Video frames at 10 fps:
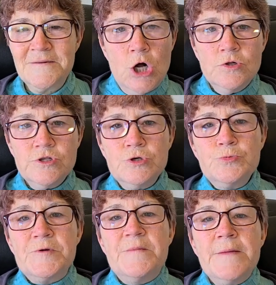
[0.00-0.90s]
Also
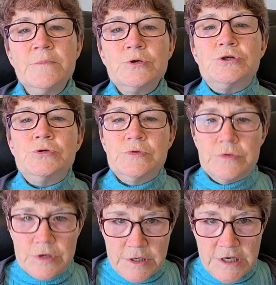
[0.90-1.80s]
remember
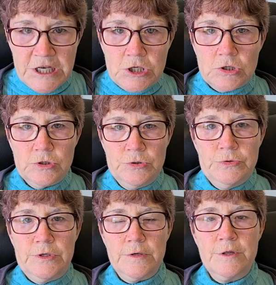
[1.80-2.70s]
to
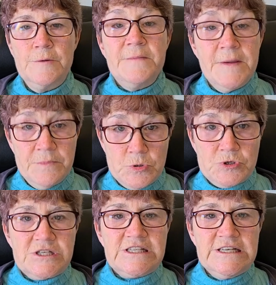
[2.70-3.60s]
include the
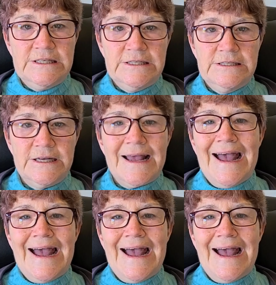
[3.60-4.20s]
members seated